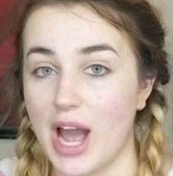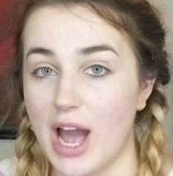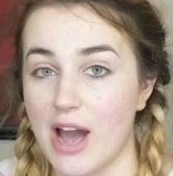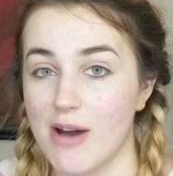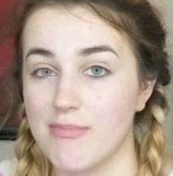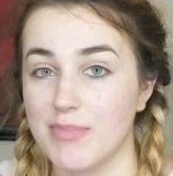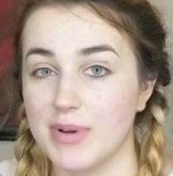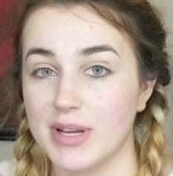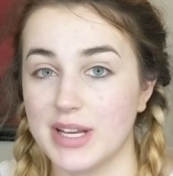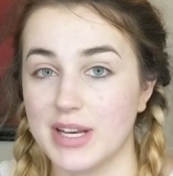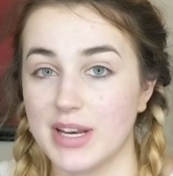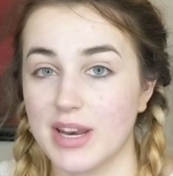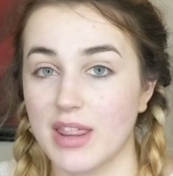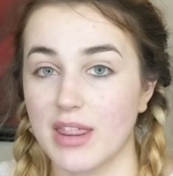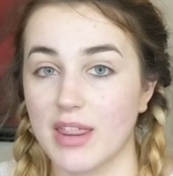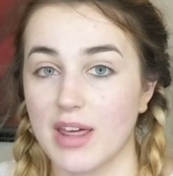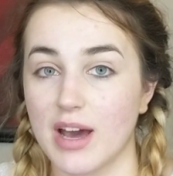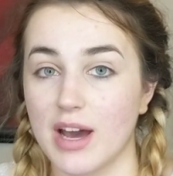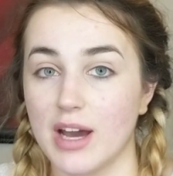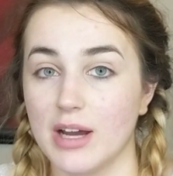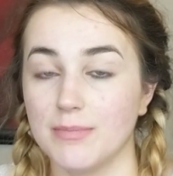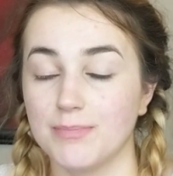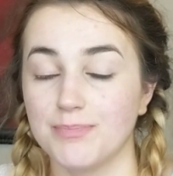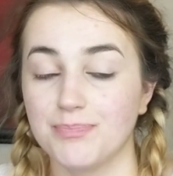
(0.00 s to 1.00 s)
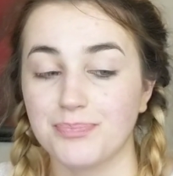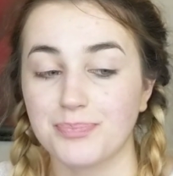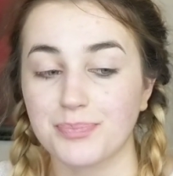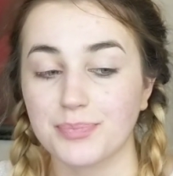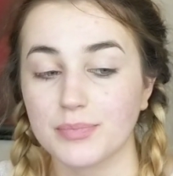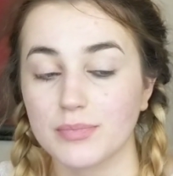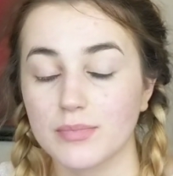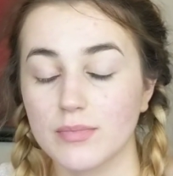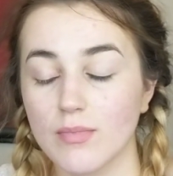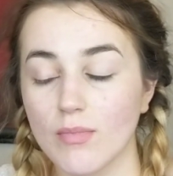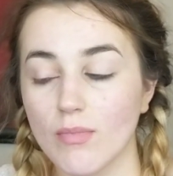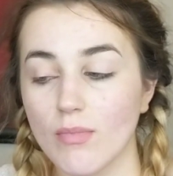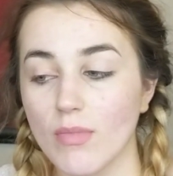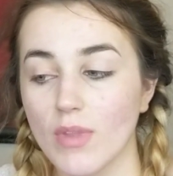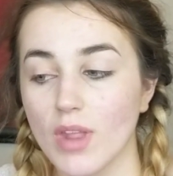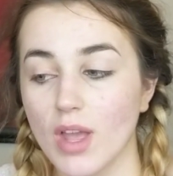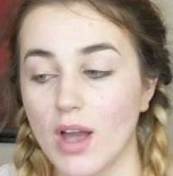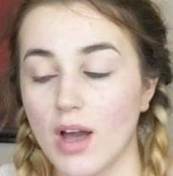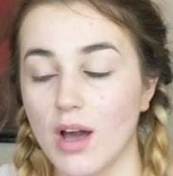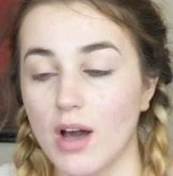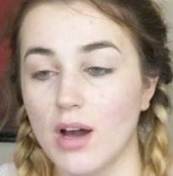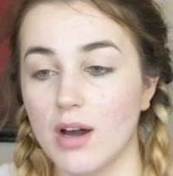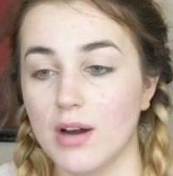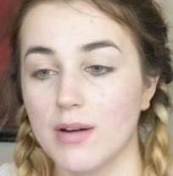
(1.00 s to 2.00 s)
it happened that
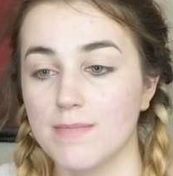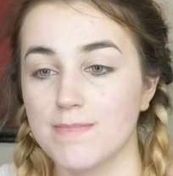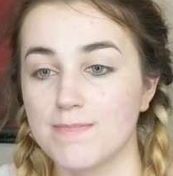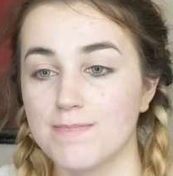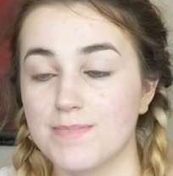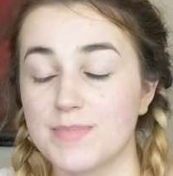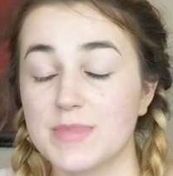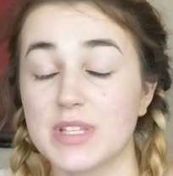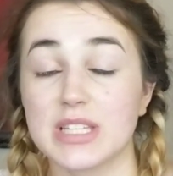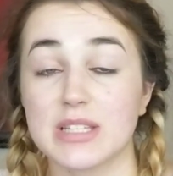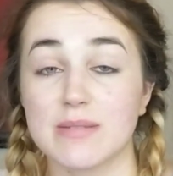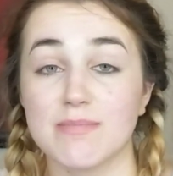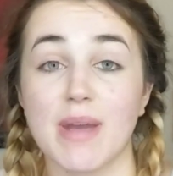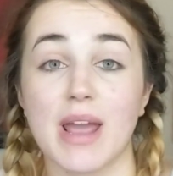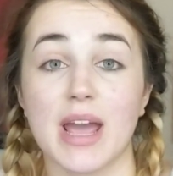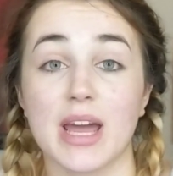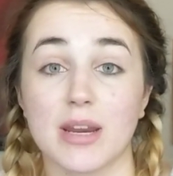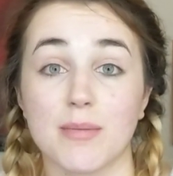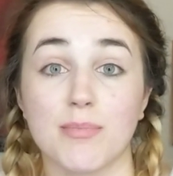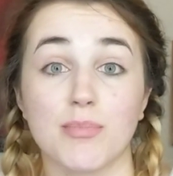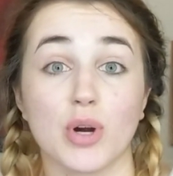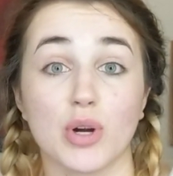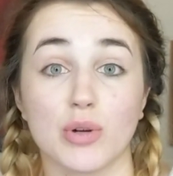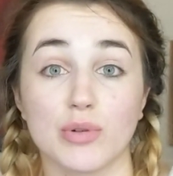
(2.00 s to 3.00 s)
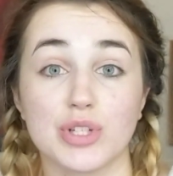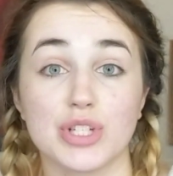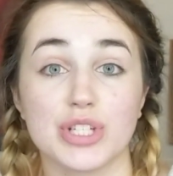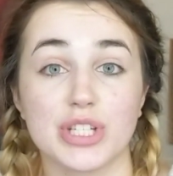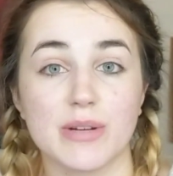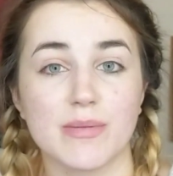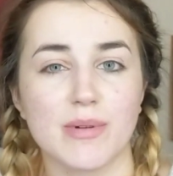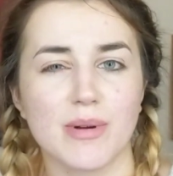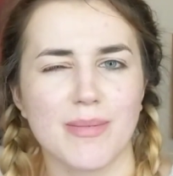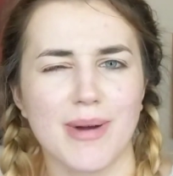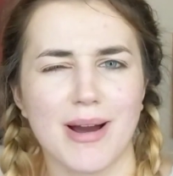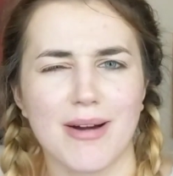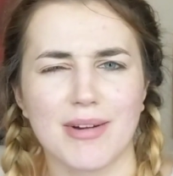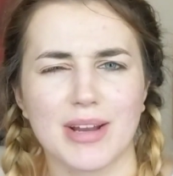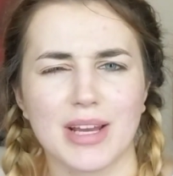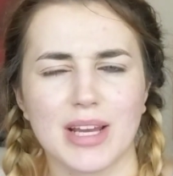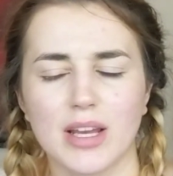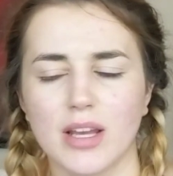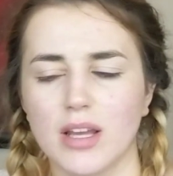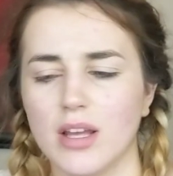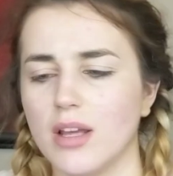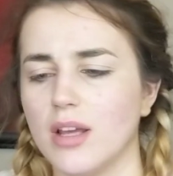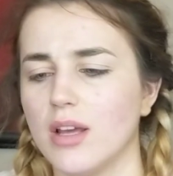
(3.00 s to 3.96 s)
this man approached him about it,